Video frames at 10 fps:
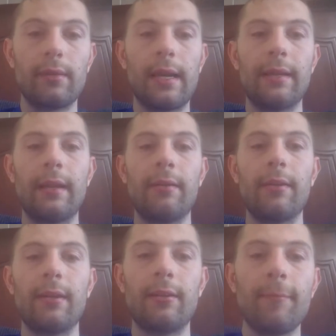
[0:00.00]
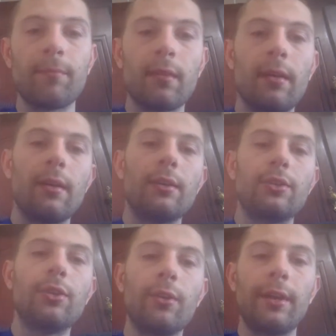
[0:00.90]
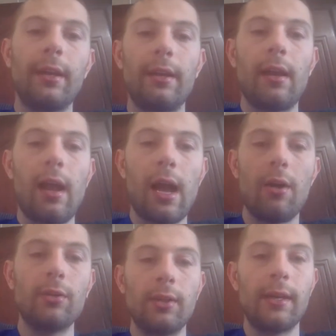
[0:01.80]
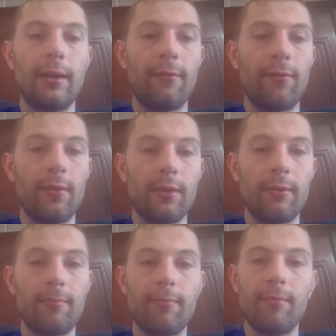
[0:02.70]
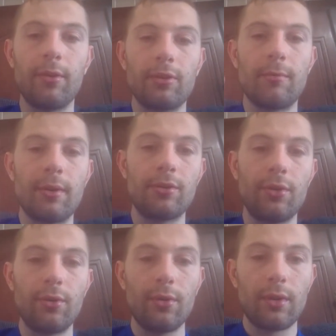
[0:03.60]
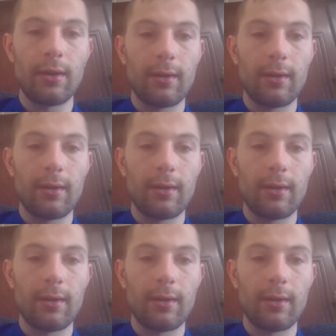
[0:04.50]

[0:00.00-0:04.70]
and I will show you how to care for the Mujib Azu